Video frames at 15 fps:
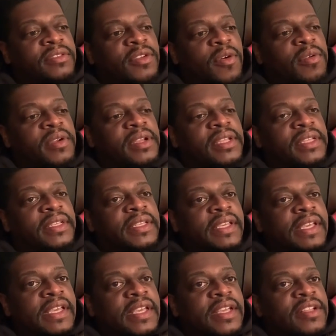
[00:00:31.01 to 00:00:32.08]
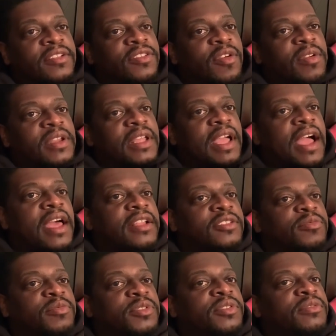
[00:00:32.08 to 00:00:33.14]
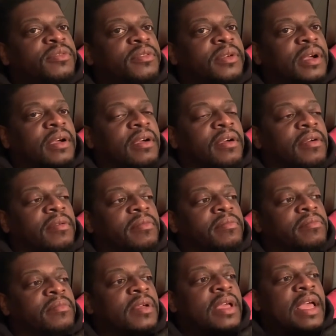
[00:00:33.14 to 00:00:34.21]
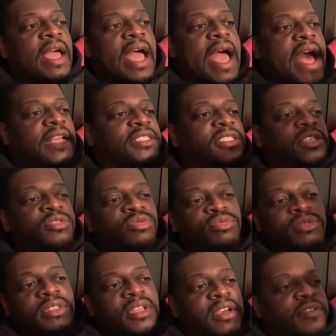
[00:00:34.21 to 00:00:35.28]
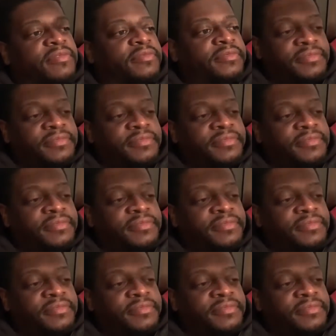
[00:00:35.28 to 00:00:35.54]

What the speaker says: totally honest with you. I see through stuff.